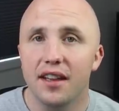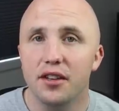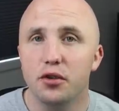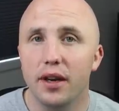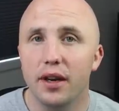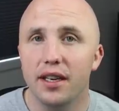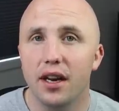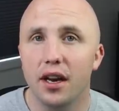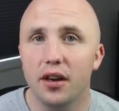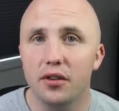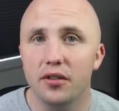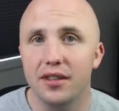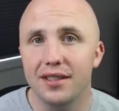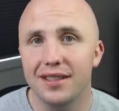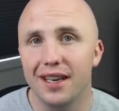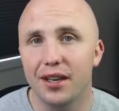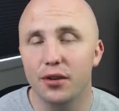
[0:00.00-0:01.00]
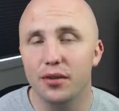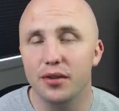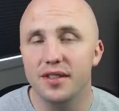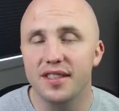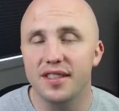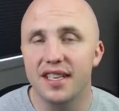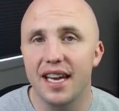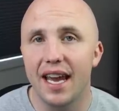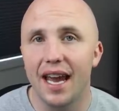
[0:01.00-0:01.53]
They trade under the ticker
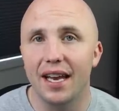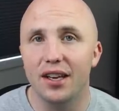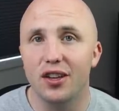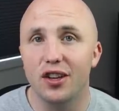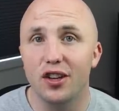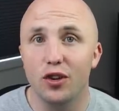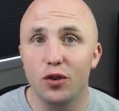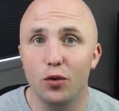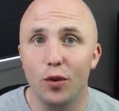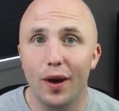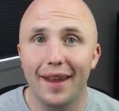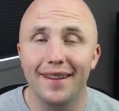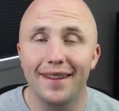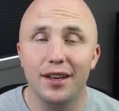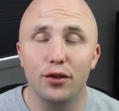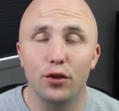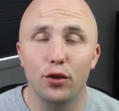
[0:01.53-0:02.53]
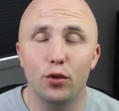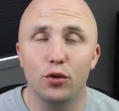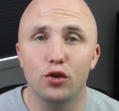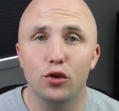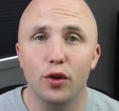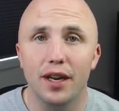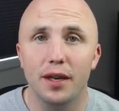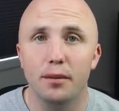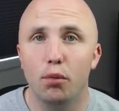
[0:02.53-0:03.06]
CNQ, and they do
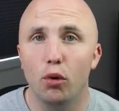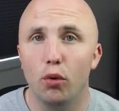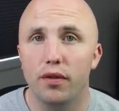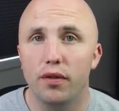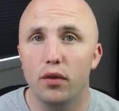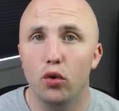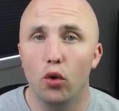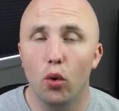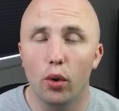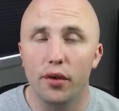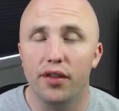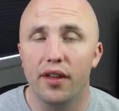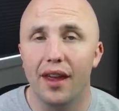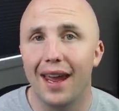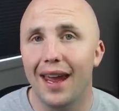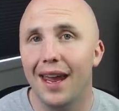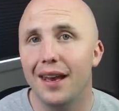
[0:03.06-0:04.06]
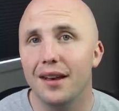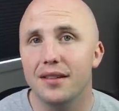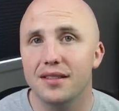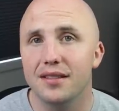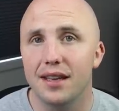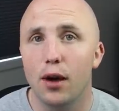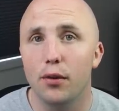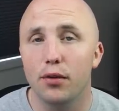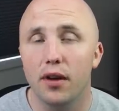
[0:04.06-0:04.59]
trade both north and
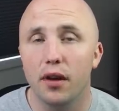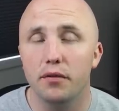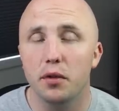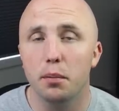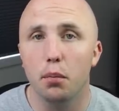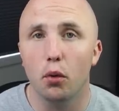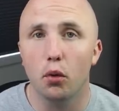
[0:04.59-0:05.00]
south of the